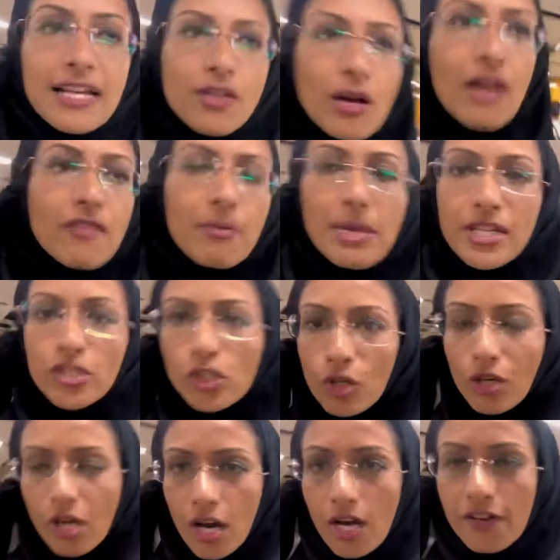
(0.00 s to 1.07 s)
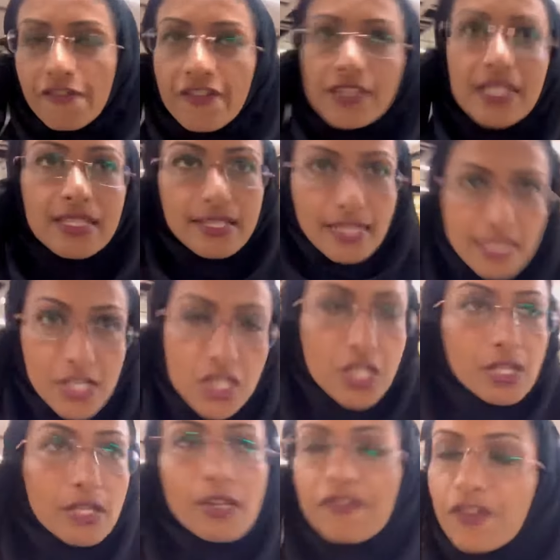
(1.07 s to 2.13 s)
don't have a metro card for this
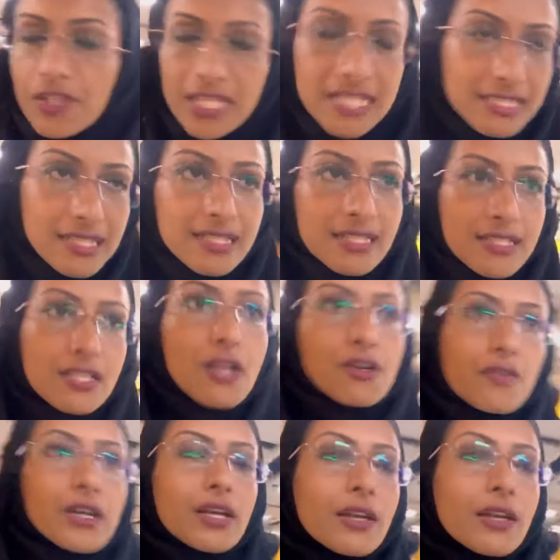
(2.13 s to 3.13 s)
station, for this city, sorry.